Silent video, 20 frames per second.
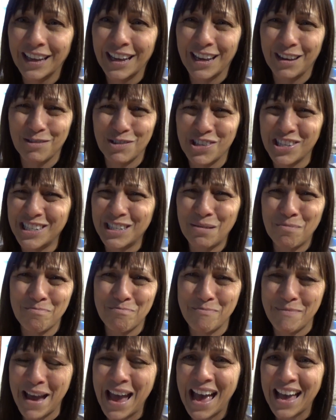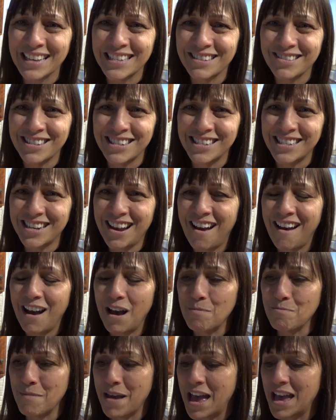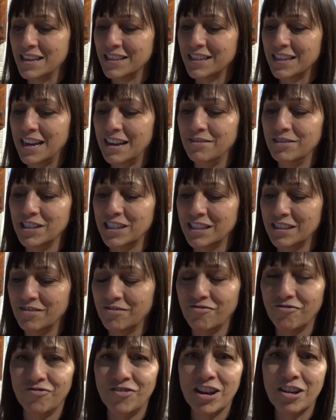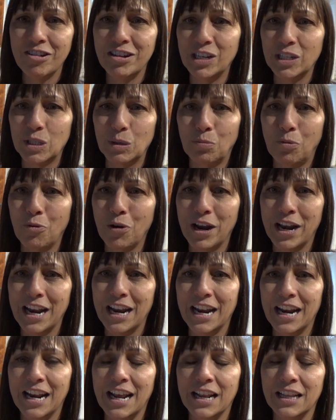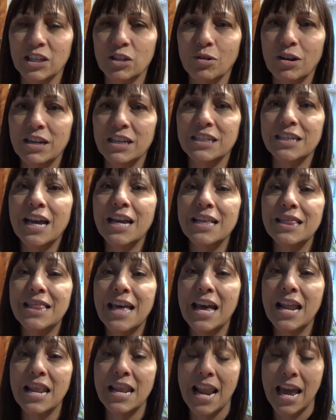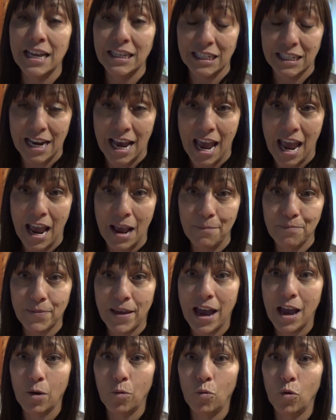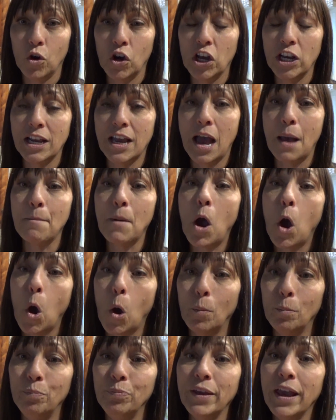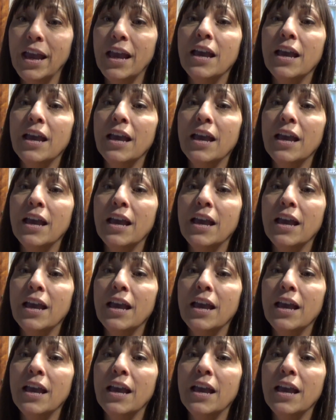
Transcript: It was just a mess. It was just a hot mess, and I was very disappointed in it. And so I decided that the next day I would come home,